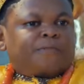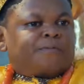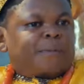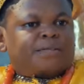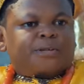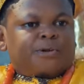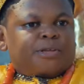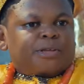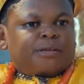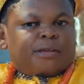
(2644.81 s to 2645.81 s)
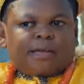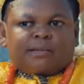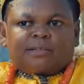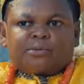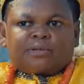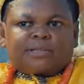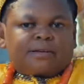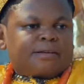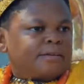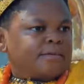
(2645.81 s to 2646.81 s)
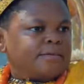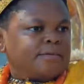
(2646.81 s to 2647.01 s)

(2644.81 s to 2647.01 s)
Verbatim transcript: What of Master Koye? I heard he was here.